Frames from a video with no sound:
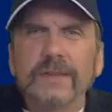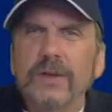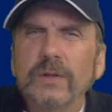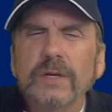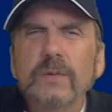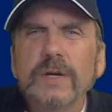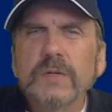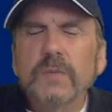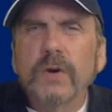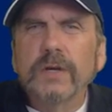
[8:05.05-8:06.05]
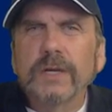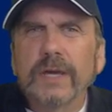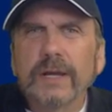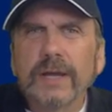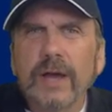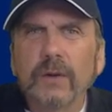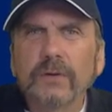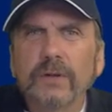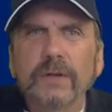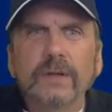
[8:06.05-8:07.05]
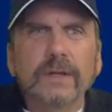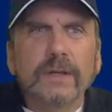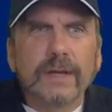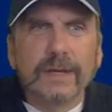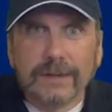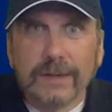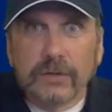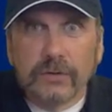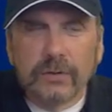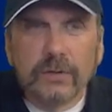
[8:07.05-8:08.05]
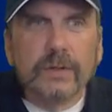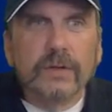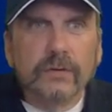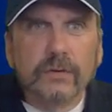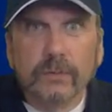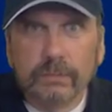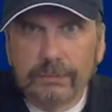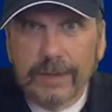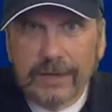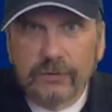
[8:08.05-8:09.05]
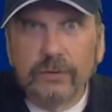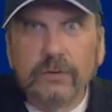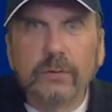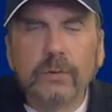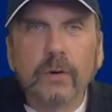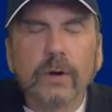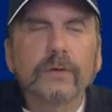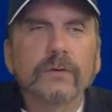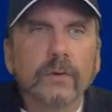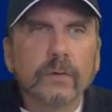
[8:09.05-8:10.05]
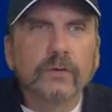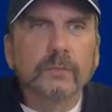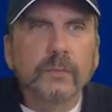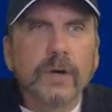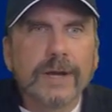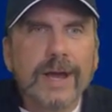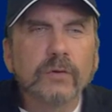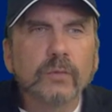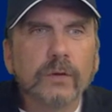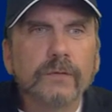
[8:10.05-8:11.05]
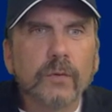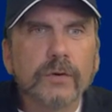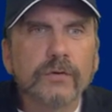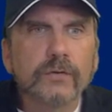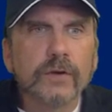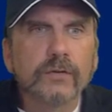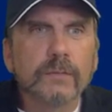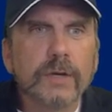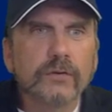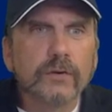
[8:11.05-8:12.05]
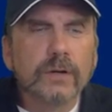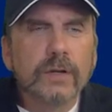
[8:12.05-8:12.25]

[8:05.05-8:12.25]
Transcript: The only way Spark can get a count and give it to you is to actually do the work. So a count will force a transformation.